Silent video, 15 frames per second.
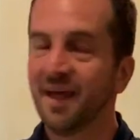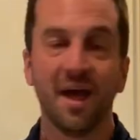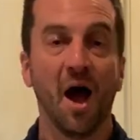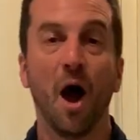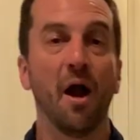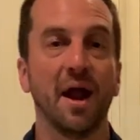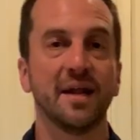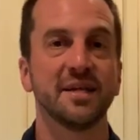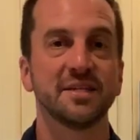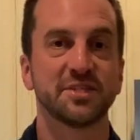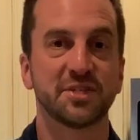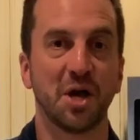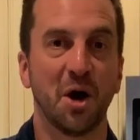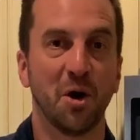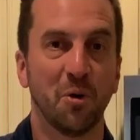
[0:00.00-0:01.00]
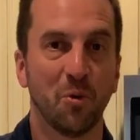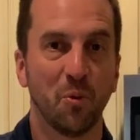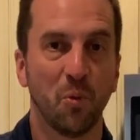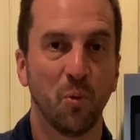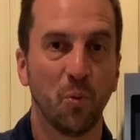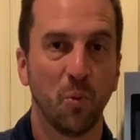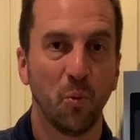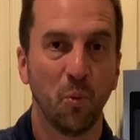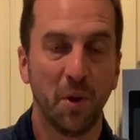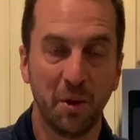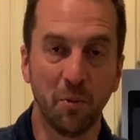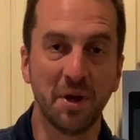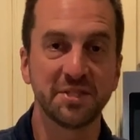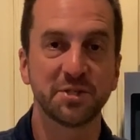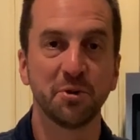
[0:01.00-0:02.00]
All right, so we
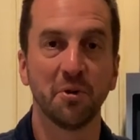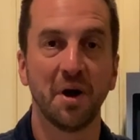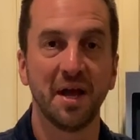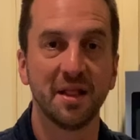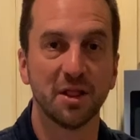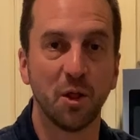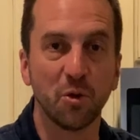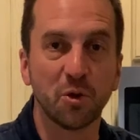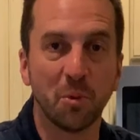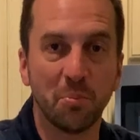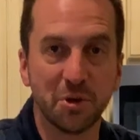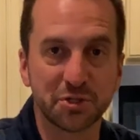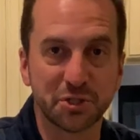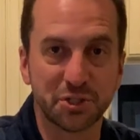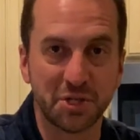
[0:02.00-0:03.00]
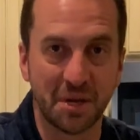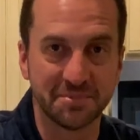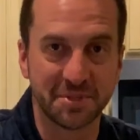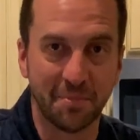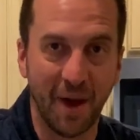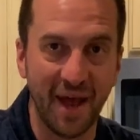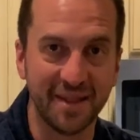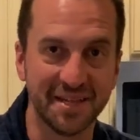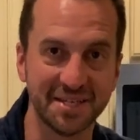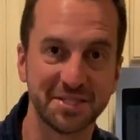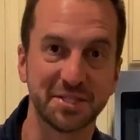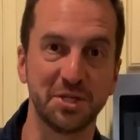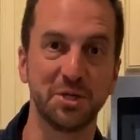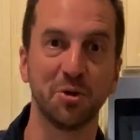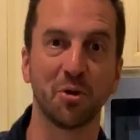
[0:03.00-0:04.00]
went to a local butcher shop to buy this,
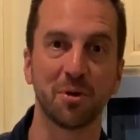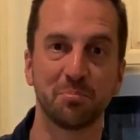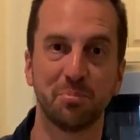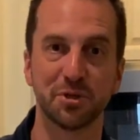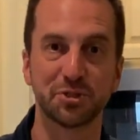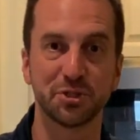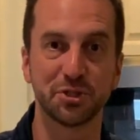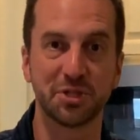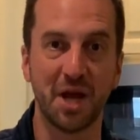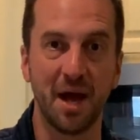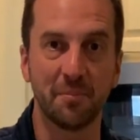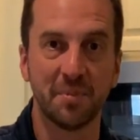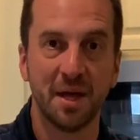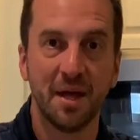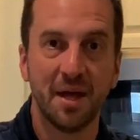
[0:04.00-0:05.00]
the New York Butcher Shop,